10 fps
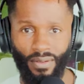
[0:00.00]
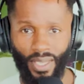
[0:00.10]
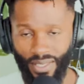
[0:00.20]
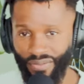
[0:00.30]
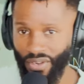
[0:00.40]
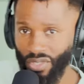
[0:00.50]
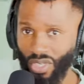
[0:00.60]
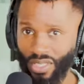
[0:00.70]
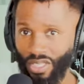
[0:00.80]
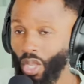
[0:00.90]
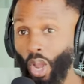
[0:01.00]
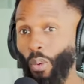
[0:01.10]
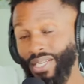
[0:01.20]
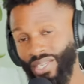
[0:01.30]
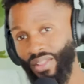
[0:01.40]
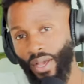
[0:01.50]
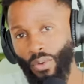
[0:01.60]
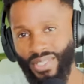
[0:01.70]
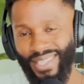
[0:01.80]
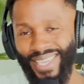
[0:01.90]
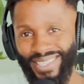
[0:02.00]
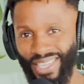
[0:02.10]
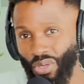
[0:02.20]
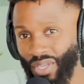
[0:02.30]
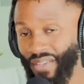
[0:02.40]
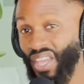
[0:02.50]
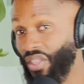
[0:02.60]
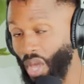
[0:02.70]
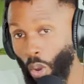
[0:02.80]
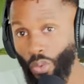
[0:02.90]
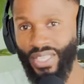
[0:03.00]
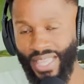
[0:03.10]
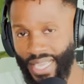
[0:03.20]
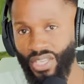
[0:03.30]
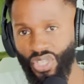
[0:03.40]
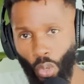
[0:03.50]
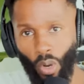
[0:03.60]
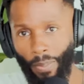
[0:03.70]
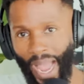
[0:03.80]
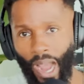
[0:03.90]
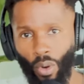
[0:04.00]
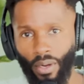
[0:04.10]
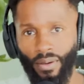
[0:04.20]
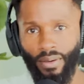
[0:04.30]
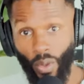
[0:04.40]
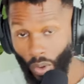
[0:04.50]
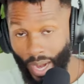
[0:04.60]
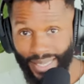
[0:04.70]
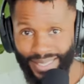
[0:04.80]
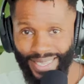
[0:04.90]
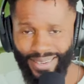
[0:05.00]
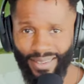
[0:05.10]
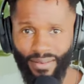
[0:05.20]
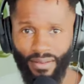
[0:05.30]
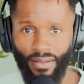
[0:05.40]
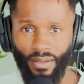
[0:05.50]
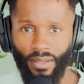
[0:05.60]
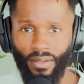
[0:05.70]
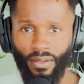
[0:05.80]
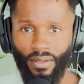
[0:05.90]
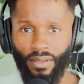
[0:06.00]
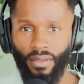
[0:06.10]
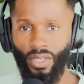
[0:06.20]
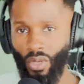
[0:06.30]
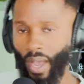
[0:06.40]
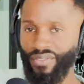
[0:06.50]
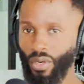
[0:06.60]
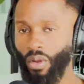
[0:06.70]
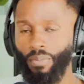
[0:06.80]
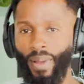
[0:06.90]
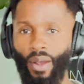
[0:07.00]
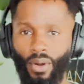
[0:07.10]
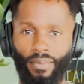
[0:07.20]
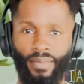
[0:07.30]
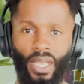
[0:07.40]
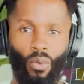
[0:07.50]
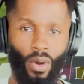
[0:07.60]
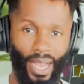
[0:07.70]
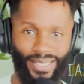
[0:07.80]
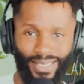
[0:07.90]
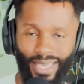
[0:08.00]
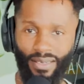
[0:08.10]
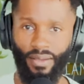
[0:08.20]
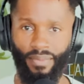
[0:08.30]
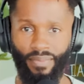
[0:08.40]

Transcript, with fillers: Because if you're just going to those things, then you're giving those things your power. Where I sit, you have your own power. Where I sit,